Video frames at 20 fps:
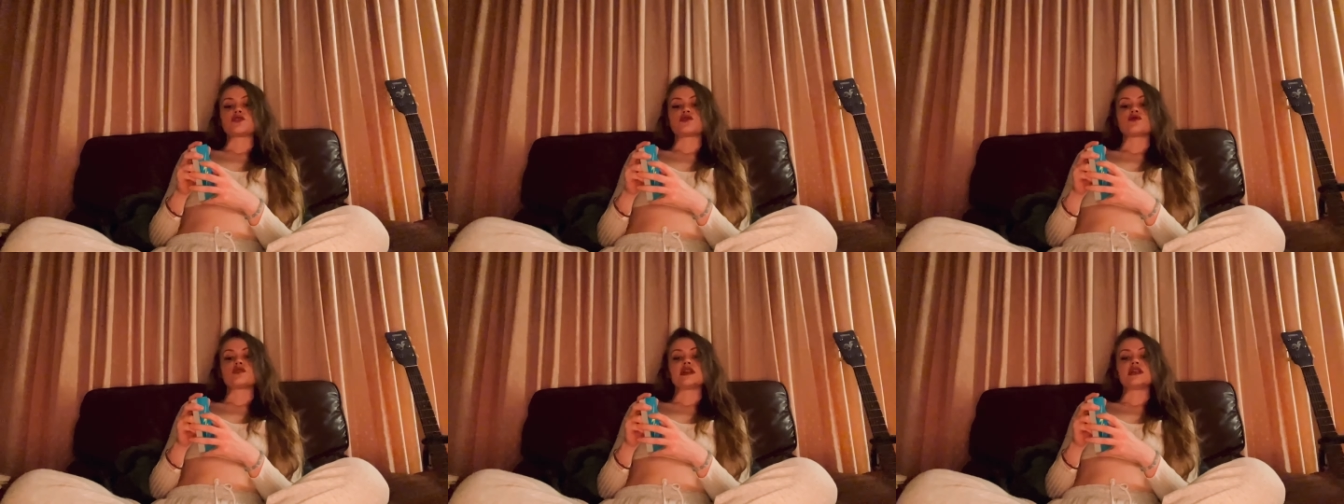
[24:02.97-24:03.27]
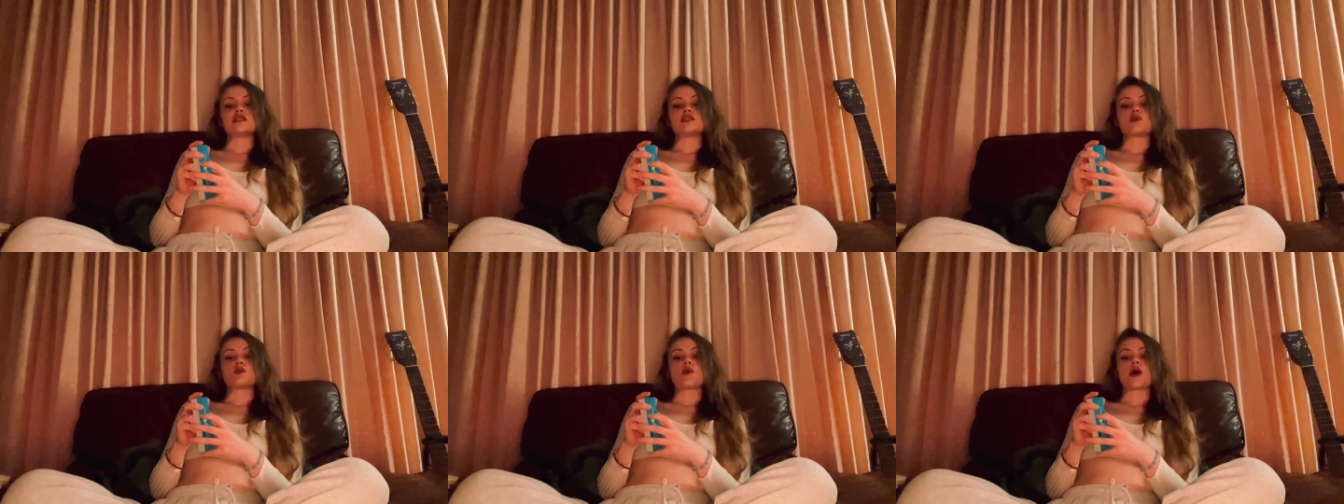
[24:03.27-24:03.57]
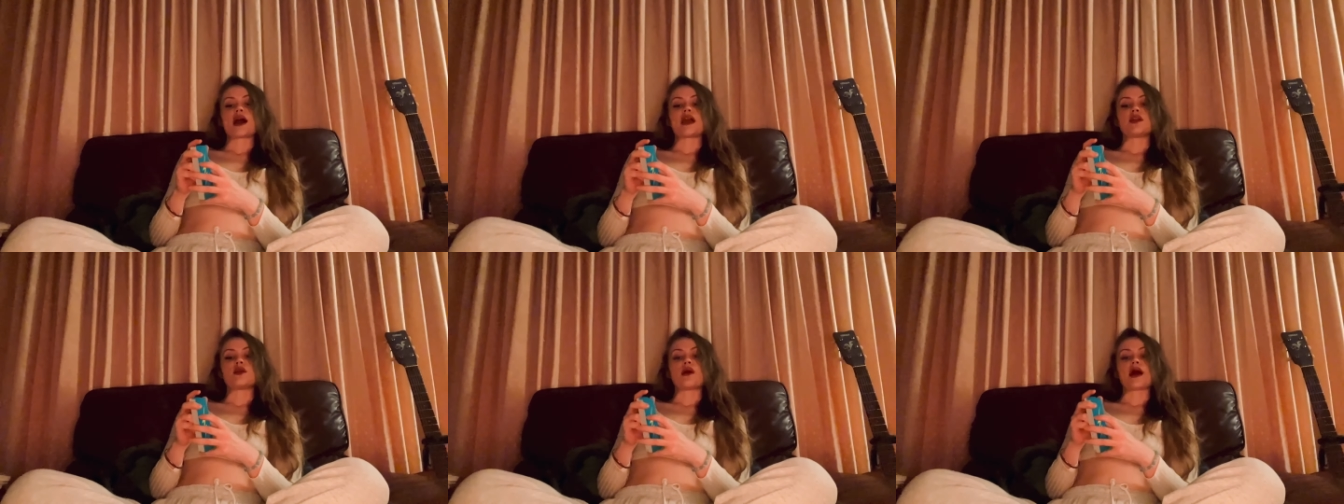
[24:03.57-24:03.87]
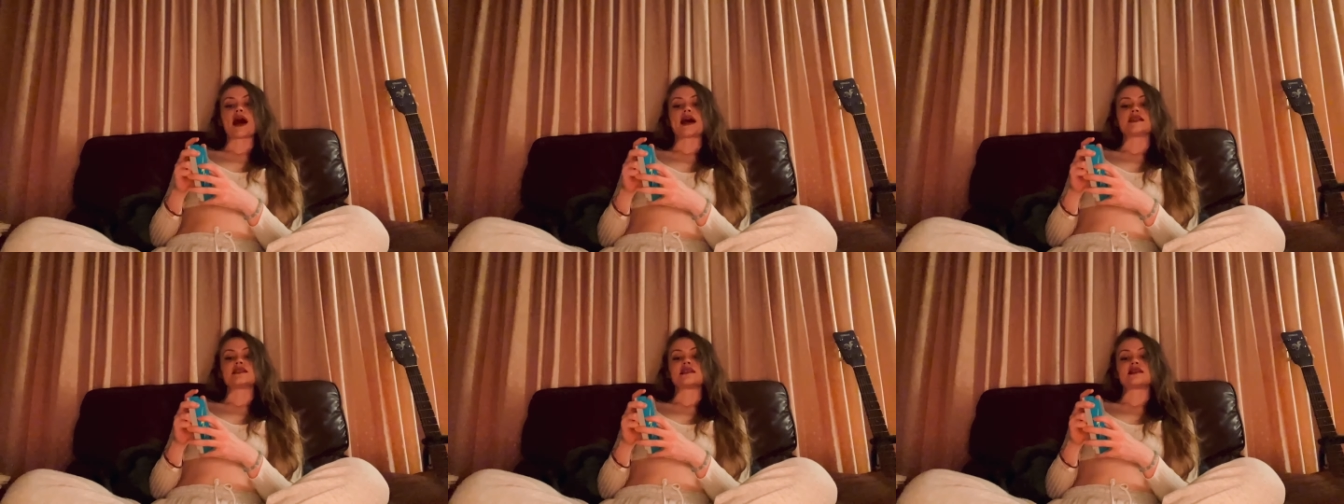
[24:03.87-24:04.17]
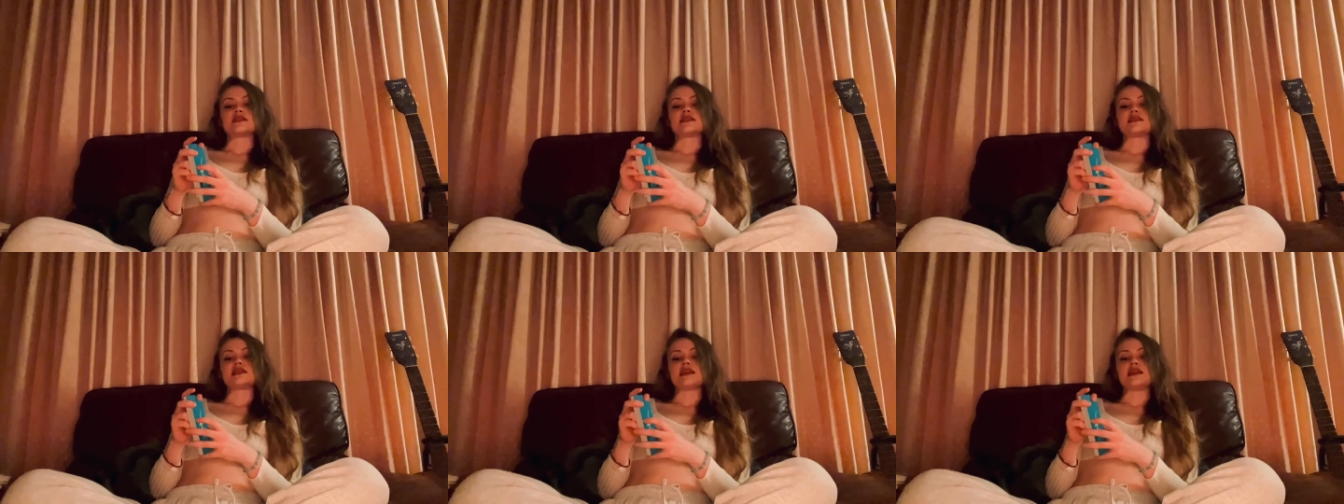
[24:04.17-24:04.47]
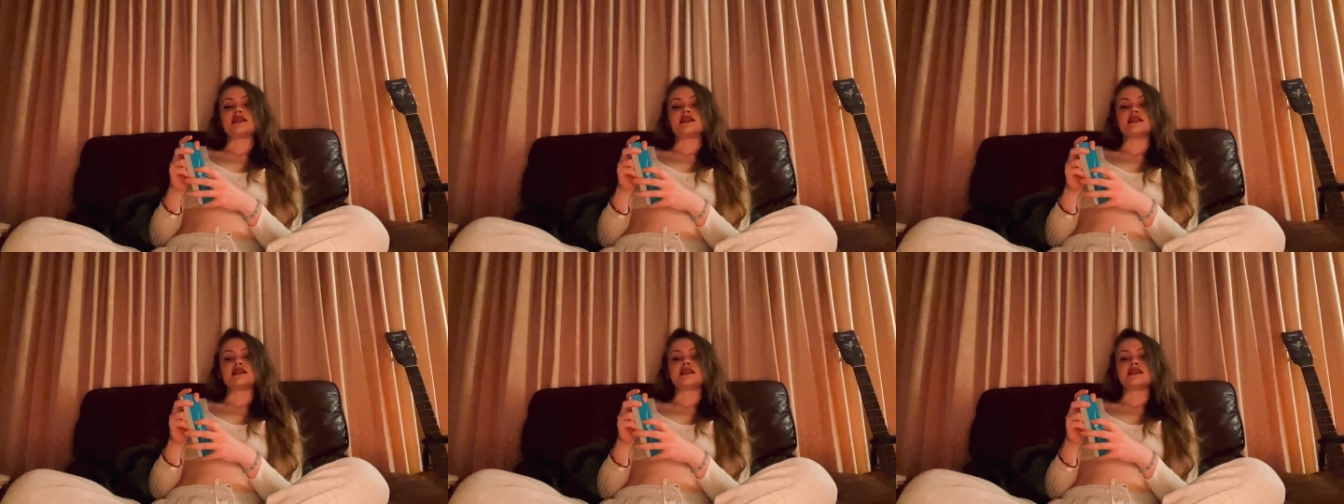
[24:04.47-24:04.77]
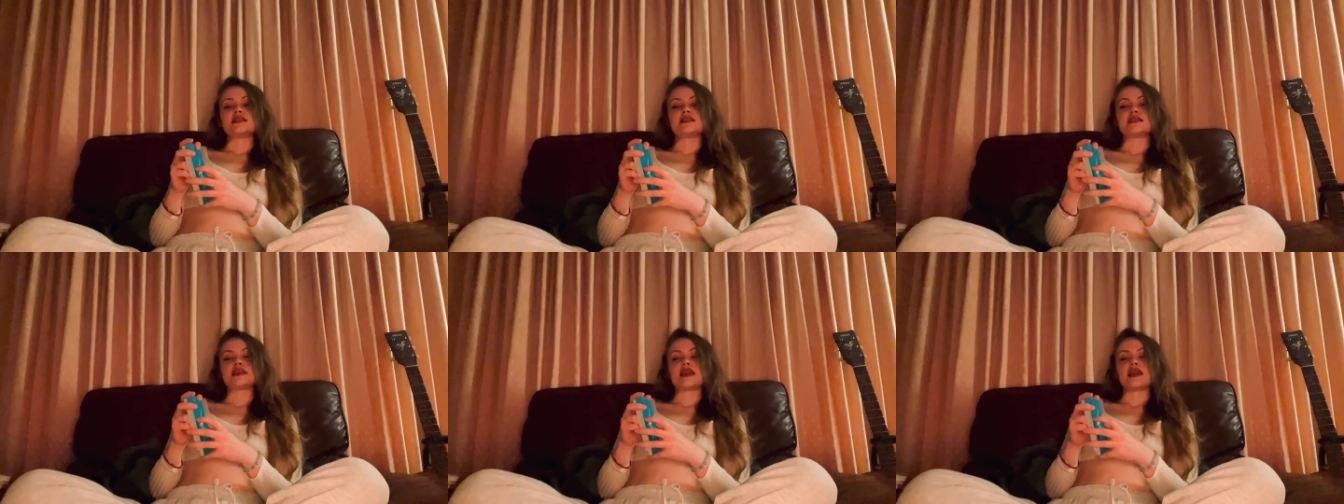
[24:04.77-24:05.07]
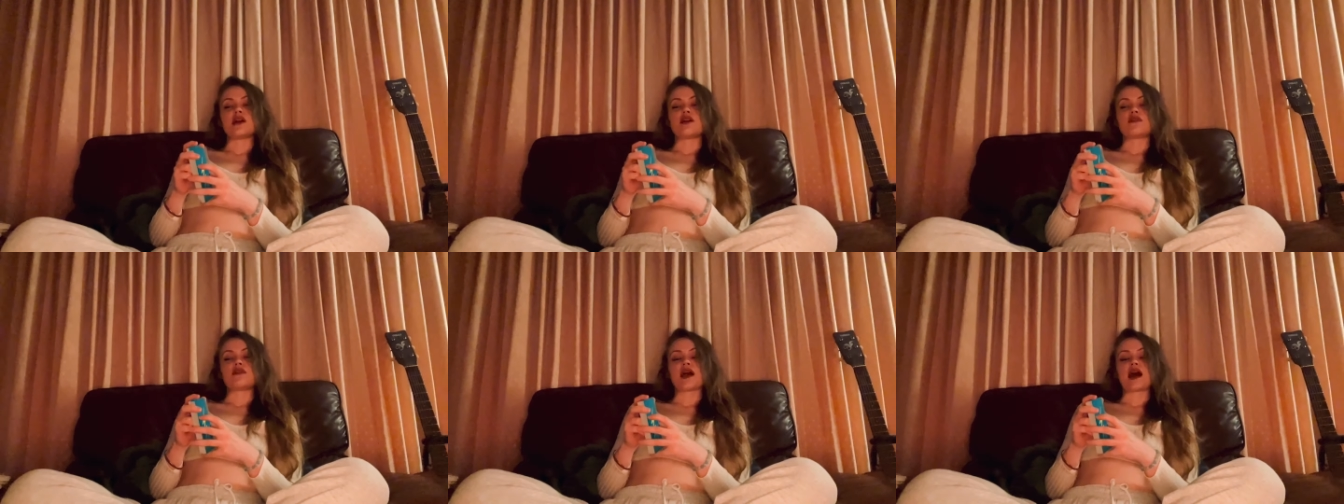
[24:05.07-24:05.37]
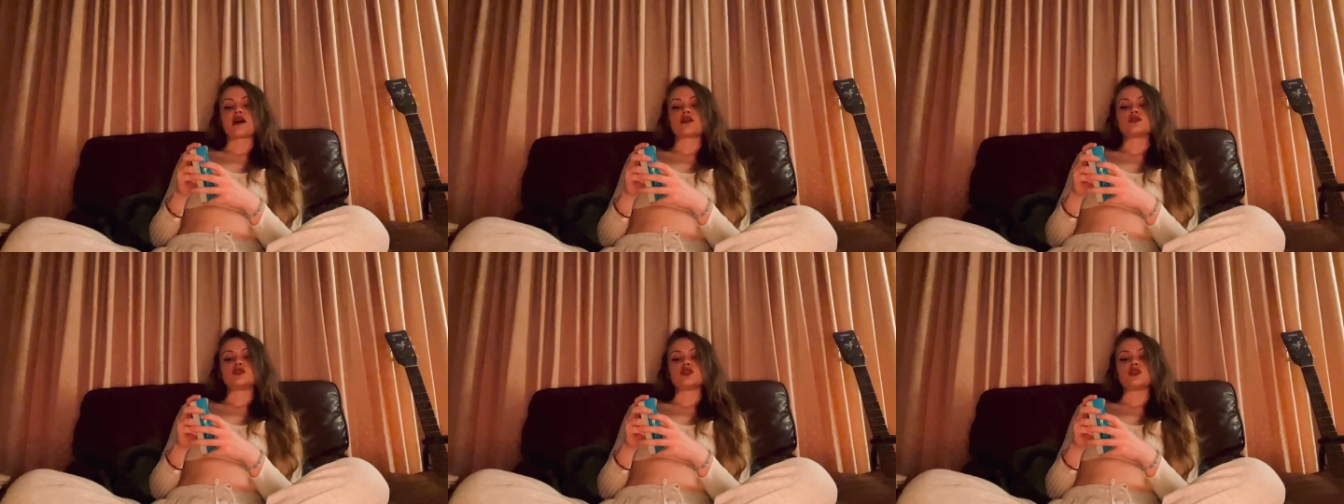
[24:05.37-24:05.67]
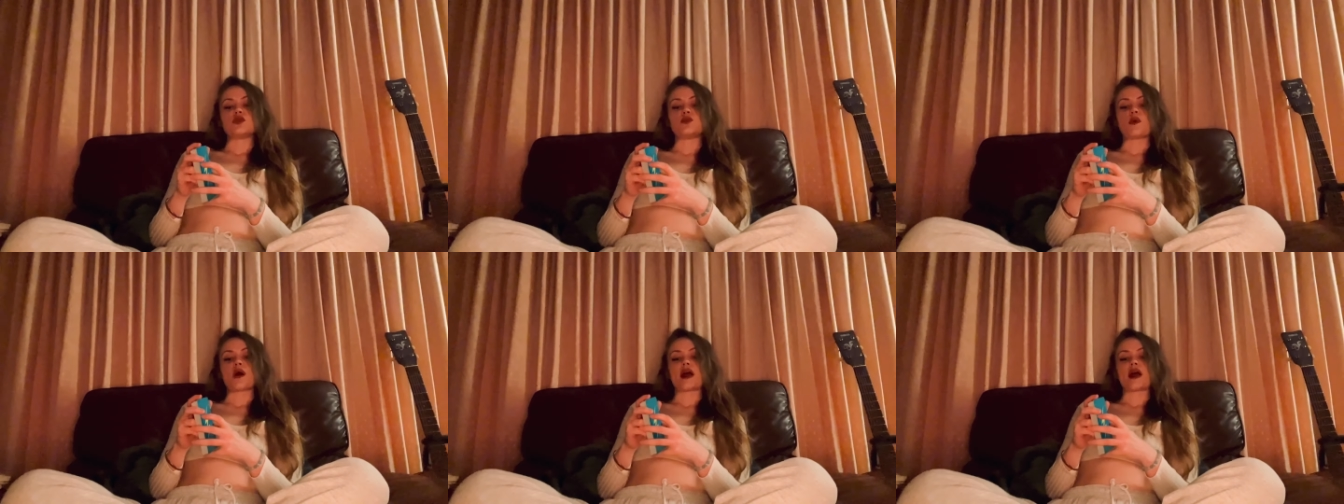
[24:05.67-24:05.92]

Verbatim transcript: a reason why you had to see the deceit around you,